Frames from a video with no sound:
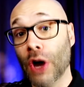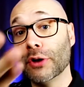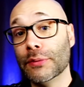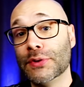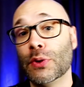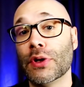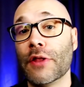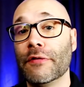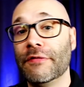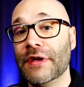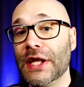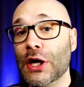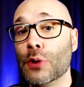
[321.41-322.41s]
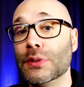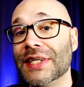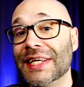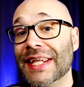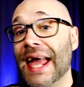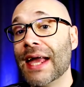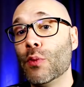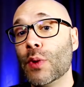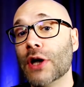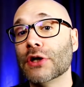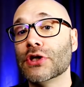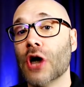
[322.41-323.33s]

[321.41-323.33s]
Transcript: Not only does Nick upload